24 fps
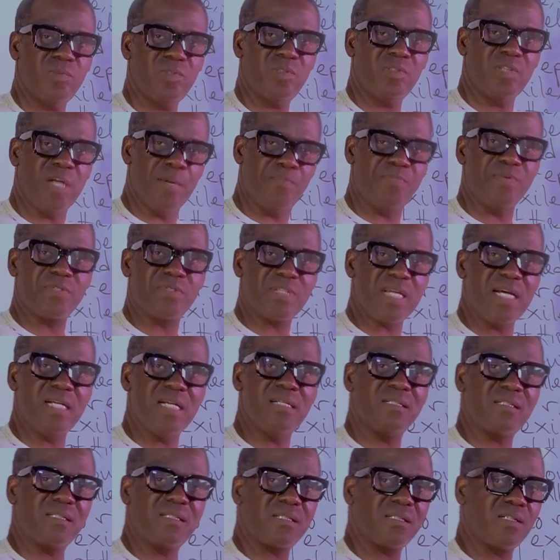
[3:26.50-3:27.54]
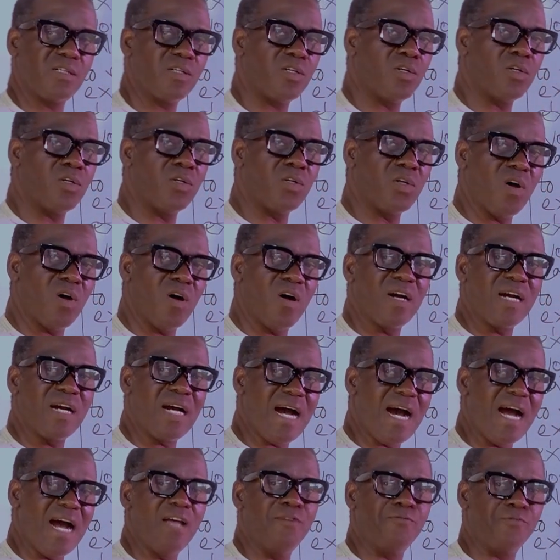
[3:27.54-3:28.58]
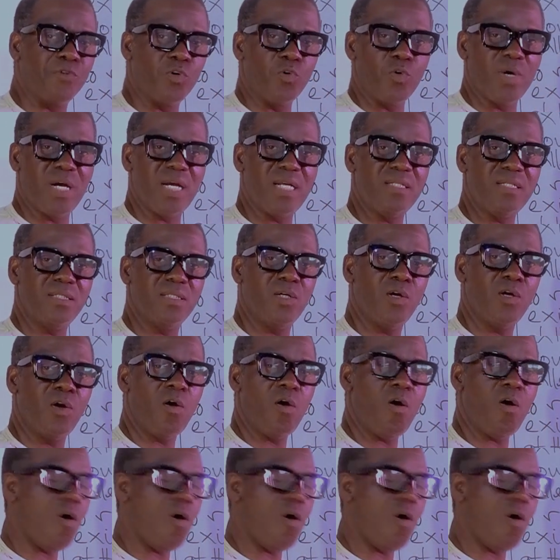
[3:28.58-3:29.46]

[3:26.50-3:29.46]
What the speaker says: represents long I vowel